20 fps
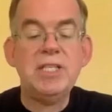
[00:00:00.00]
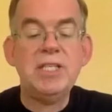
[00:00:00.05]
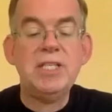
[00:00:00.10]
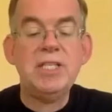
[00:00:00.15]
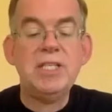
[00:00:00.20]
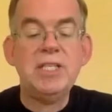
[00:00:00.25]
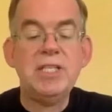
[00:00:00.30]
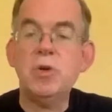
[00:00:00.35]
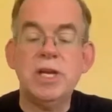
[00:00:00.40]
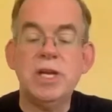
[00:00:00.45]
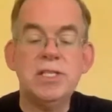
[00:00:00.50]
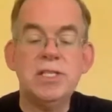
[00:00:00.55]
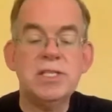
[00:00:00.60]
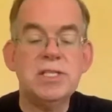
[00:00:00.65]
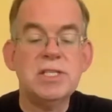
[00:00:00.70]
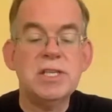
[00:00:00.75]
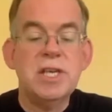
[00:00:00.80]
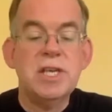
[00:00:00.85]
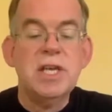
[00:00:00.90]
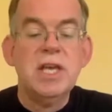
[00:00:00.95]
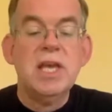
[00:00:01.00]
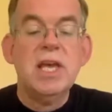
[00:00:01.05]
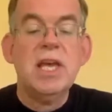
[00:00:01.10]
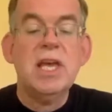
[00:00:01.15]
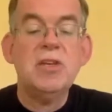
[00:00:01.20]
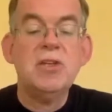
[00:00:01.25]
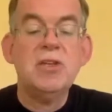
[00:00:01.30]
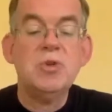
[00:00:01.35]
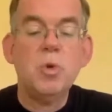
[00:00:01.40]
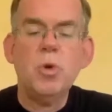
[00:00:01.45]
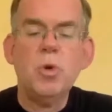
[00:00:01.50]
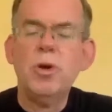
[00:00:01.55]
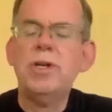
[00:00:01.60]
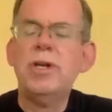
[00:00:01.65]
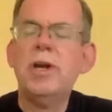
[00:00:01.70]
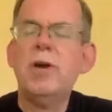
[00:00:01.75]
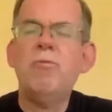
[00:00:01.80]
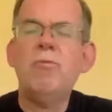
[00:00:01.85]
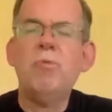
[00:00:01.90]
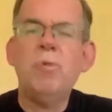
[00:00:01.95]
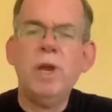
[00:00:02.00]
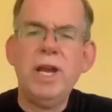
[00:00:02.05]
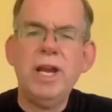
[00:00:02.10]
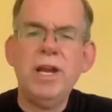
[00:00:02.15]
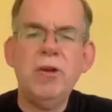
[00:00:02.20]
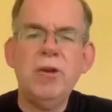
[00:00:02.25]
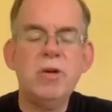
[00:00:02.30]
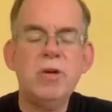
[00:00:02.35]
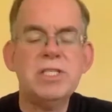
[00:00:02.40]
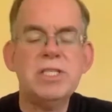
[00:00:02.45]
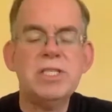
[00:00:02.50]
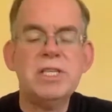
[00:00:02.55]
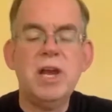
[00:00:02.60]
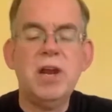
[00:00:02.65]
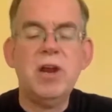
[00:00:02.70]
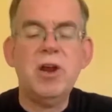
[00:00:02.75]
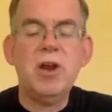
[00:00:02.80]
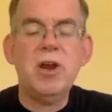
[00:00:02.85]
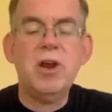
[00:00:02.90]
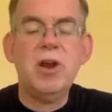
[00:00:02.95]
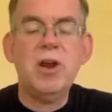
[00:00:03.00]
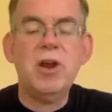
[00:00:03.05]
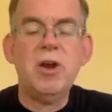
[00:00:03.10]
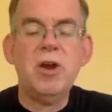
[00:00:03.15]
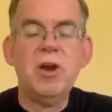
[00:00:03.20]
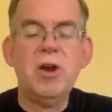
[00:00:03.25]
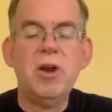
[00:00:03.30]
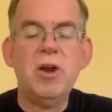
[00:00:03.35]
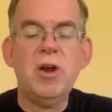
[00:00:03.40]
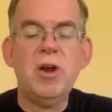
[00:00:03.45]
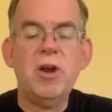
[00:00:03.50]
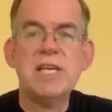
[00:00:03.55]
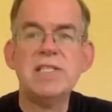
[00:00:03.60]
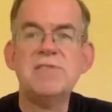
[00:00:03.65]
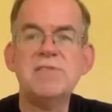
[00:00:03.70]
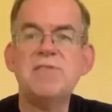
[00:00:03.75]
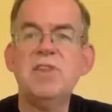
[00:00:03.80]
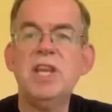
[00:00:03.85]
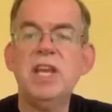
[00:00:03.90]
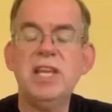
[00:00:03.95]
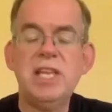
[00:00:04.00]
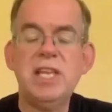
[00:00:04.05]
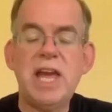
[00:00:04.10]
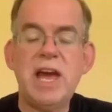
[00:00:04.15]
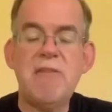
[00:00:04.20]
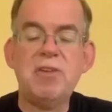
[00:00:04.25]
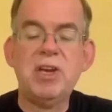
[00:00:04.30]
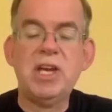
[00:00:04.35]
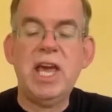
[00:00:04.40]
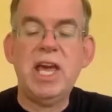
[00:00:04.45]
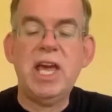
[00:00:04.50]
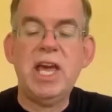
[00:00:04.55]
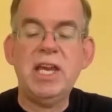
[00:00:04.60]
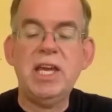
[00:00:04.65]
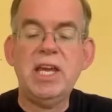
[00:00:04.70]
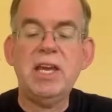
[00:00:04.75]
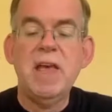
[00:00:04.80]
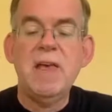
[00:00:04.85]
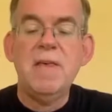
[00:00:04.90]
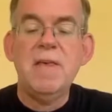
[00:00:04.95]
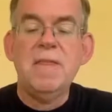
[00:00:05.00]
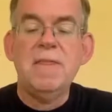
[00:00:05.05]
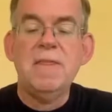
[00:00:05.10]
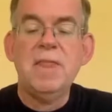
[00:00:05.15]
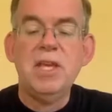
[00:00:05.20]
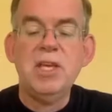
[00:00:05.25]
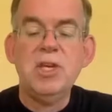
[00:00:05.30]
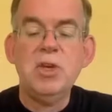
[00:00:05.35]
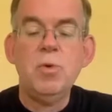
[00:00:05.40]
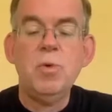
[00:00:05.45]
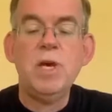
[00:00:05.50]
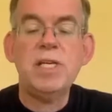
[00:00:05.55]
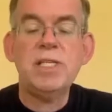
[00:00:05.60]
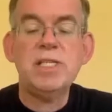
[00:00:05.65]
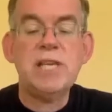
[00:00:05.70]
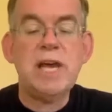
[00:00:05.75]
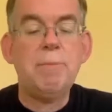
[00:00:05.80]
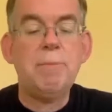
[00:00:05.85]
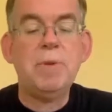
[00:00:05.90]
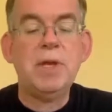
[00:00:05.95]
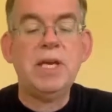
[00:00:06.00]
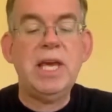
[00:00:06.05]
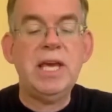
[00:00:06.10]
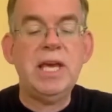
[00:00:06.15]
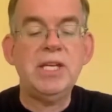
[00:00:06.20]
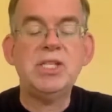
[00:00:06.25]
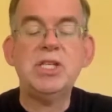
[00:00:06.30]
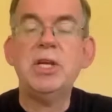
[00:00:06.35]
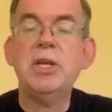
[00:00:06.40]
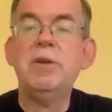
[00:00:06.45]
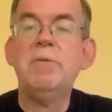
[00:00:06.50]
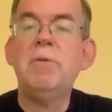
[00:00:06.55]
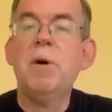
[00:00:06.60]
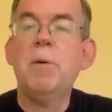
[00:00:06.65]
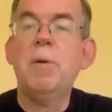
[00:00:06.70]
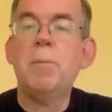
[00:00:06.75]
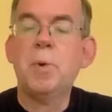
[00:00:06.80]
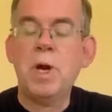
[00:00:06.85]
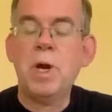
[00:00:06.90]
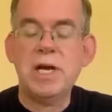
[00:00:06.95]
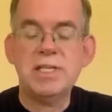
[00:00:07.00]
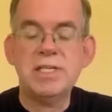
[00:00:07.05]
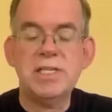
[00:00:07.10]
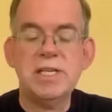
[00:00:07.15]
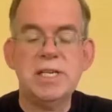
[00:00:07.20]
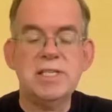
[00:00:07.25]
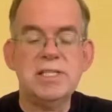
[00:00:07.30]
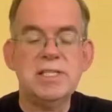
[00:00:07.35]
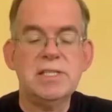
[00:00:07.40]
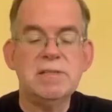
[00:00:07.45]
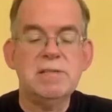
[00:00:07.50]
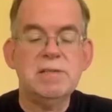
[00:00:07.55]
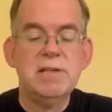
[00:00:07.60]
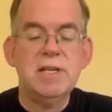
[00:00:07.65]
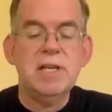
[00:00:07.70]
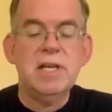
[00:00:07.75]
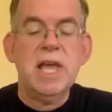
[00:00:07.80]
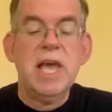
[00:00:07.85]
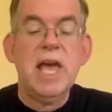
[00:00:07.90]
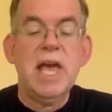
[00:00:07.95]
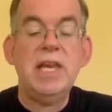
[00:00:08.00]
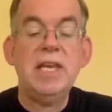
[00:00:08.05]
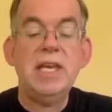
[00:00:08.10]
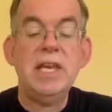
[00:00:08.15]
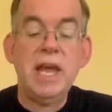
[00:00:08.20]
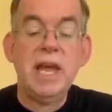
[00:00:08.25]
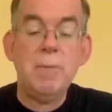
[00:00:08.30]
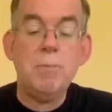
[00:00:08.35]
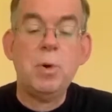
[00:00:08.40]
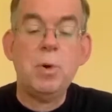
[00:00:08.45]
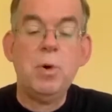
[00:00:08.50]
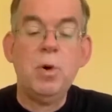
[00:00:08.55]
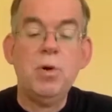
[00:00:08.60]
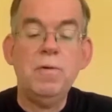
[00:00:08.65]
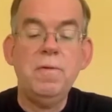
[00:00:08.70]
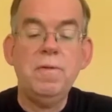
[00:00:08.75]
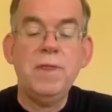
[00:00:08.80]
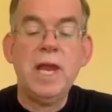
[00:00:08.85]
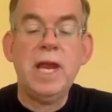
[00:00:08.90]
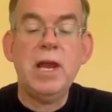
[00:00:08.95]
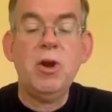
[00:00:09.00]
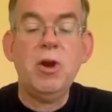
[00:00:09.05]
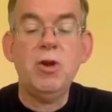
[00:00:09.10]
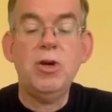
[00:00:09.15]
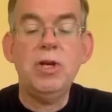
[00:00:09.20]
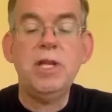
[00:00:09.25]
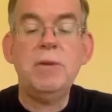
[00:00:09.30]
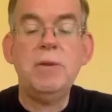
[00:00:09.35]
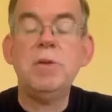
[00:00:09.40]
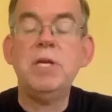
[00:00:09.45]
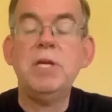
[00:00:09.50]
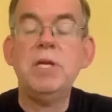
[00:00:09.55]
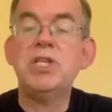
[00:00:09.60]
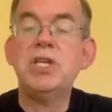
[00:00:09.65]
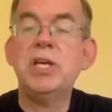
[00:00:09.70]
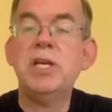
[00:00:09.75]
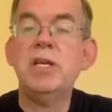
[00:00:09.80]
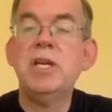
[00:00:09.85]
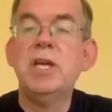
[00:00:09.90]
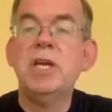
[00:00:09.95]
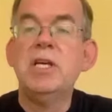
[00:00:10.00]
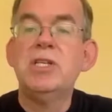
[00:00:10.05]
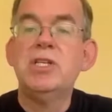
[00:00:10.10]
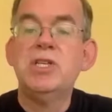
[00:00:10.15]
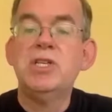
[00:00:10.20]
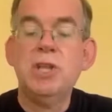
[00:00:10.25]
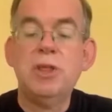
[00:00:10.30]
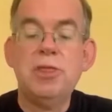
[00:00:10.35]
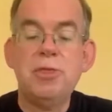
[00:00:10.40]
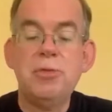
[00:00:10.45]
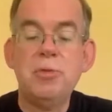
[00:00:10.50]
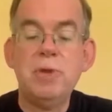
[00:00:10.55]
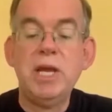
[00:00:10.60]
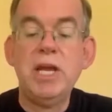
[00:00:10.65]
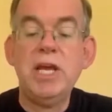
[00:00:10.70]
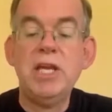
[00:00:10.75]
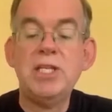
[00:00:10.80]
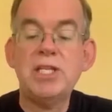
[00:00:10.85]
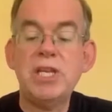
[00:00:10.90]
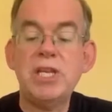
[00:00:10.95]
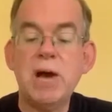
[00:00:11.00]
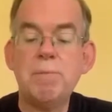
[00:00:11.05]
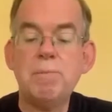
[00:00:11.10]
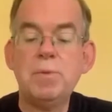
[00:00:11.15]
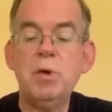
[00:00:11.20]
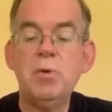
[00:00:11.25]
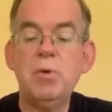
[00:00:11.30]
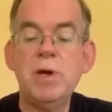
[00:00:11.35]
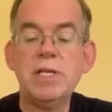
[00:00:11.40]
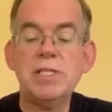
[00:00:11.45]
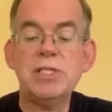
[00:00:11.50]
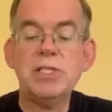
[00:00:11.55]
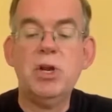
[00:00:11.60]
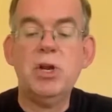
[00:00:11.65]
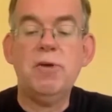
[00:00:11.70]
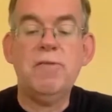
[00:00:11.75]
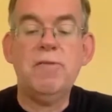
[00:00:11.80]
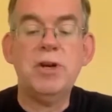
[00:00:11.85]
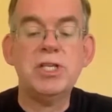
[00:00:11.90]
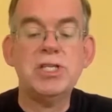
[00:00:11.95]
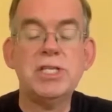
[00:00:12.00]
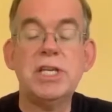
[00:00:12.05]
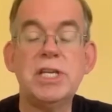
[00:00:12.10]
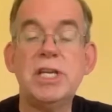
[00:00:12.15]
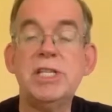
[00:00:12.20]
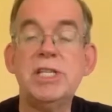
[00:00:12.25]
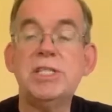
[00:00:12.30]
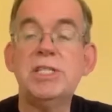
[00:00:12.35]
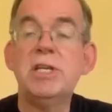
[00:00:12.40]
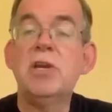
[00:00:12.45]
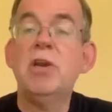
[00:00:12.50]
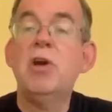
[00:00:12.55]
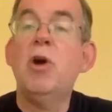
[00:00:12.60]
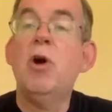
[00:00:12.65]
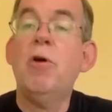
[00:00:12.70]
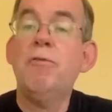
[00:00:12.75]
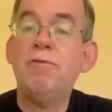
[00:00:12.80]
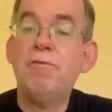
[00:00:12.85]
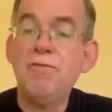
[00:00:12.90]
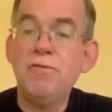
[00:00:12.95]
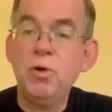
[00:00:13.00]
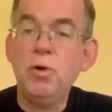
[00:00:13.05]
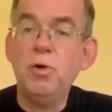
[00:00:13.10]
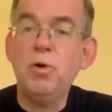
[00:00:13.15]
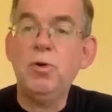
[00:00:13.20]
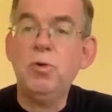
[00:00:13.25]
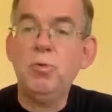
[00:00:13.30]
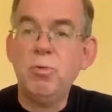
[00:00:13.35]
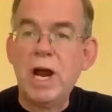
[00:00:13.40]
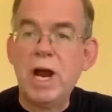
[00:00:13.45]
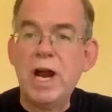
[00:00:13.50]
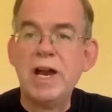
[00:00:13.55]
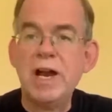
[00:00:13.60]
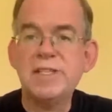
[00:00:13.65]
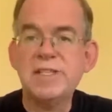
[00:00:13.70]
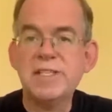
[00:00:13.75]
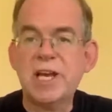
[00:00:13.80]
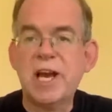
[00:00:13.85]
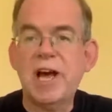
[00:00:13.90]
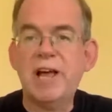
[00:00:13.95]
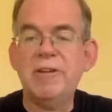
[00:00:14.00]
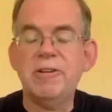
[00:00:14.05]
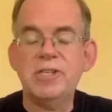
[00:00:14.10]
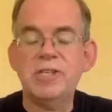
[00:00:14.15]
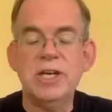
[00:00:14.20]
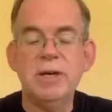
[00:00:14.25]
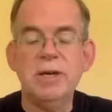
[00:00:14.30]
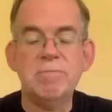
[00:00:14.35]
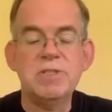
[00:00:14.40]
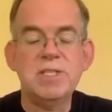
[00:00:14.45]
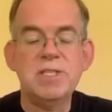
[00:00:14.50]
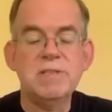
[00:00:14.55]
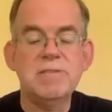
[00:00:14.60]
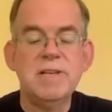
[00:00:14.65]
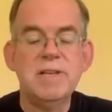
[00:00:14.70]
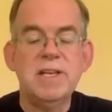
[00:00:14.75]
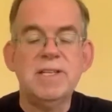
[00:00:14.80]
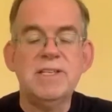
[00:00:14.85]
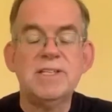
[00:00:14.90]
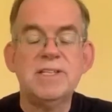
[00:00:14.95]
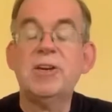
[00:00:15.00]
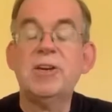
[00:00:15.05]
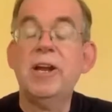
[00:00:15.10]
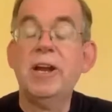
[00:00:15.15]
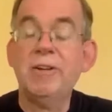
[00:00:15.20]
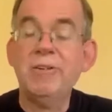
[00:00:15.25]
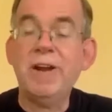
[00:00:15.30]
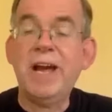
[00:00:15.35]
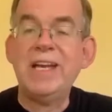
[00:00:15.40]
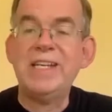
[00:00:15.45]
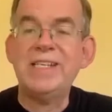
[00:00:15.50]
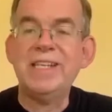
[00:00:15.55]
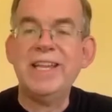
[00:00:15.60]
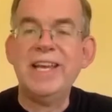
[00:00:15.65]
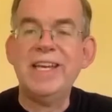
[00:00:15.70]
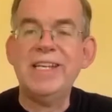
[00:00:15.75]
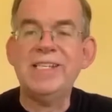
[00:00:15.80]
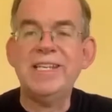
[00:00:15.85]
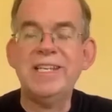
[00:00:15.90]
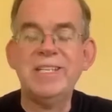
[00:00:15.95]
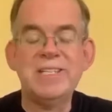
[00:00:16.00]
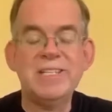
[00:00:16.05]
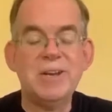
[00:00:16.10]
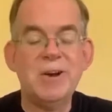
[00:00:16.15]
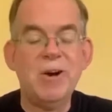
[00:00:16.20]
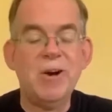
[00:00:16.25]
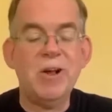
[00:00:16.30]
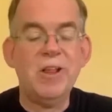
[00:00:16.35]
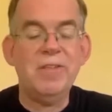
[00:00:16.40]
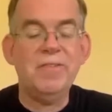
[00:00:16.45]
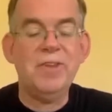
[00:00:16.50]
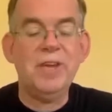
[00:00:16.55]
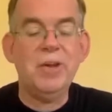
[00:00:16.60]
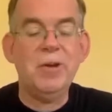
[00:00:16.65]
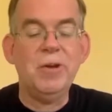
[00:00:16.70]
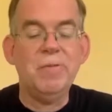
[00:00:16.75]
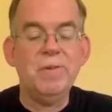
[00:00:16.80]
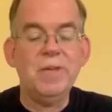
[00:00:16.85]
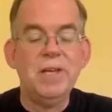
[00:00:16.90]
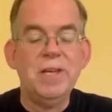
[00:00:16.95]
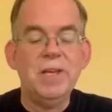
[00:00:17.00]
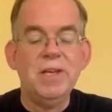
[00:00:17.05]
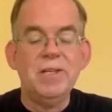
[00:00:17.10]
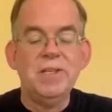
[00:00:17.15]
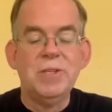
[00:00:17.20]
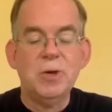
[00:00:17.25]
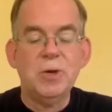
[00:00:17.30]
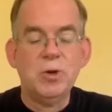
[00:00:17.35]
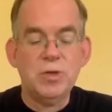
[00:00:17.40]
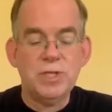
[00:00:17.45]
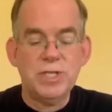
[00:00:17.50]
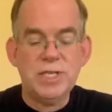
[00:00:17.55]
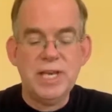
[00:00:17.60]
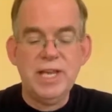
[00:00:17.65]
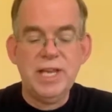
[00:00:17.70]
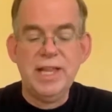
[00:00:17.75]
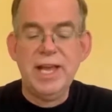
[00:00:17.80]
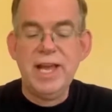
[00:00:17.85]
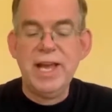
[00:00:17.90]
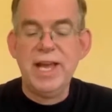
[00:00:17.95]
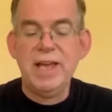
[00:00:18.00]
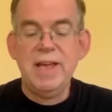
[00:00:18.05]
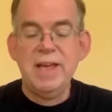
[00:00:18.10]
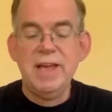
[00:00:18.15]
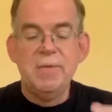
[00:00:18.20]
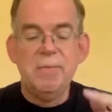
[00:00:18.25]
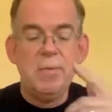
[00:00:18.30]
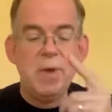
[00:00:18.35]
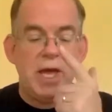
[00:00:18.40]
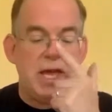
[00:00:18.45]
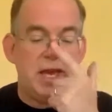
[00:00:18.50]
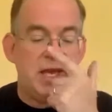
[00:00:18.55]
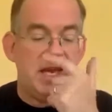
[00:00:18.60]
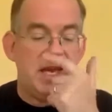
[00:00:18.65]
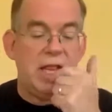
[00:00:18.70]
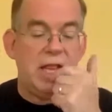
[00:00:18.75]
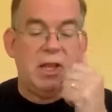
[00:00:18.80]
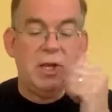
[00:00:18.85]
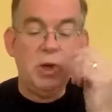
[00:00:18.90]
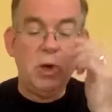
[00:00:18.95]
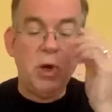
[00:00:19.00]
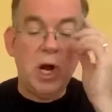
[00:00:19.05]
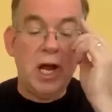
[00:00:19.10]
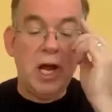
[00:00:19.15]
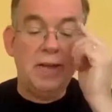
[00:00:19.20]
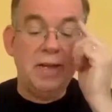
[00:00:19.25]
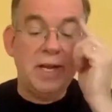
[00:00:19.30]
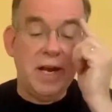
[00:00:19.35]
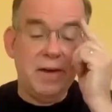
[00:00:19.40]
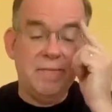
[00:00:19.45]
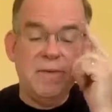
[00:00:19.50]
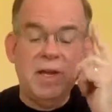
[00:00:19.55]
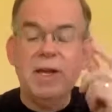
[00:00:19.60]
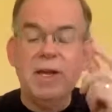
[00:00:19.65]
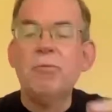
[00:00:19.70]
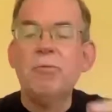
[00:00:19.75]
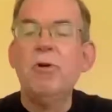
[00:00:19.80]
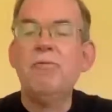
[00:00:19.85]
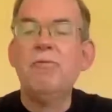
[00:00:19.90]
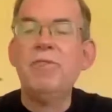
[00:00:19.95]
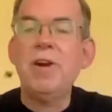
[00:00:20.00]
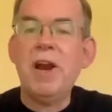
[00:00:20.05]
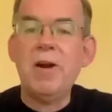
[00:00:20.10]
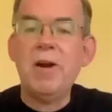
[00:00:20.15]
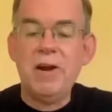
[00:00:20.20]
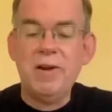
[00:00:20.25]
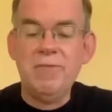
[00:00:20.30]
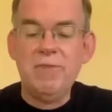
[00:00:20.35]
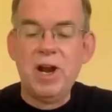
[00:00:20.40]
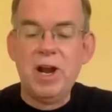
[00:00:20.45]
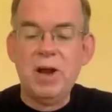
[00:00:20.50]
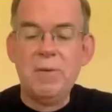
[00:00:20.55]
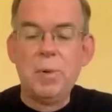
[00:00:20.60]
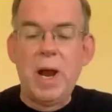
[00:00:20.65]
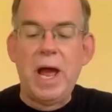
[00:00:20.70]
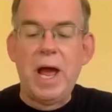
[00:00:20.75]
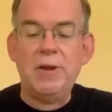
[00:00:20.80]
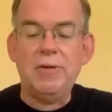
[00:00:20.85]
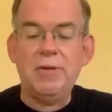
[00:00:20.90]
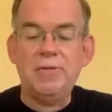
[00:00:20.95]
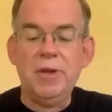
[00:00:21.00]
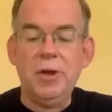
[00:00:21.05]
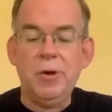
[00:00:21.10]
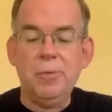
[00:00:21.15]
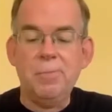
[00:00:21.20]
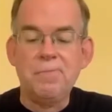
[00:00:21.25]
students endured a rigorous year of successfully navigating the U.S. application process. And in April, they earned admission to 3 top U.S. universities on full ride scholarships. So congratulations to all of you. Tokozile, Ben, and Luyando, we're very, very proud of you.